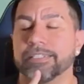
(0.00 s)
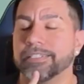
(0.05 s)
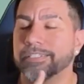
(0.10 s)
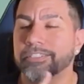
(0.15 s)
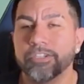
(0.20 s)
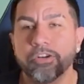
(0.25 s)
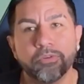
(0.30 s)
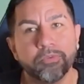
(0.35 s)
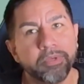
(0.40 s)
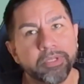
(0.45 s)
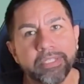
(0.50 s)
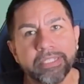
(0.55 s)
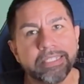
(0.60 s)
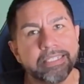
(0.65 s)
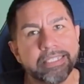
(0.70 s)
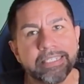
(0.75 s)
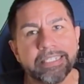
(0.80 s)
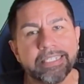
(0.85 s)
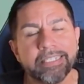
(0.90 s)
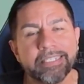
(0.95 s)
you don't really
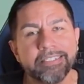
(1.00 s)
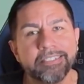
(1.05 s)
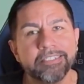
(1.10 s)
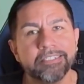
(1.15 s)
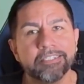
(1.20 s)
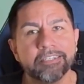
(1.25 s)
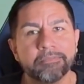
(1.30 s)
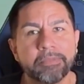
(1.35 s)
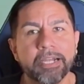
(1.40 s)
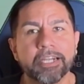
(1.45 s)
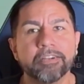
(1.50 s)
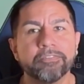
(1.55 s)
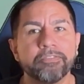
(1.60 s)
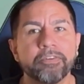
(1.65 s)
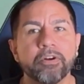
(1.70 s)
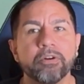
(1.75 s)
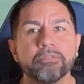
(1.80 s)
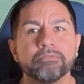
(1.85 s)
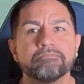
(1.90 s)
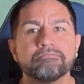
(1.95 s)
need a
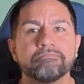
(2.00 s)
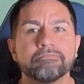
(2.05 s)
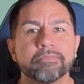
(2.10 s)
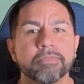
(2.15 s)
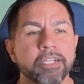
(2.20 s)
microphone